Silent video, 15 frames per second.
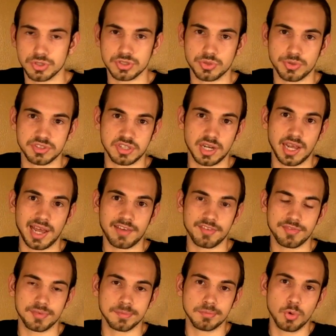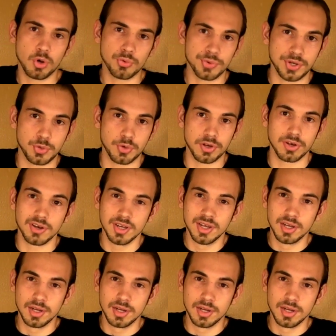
so it's going to have even more recoil.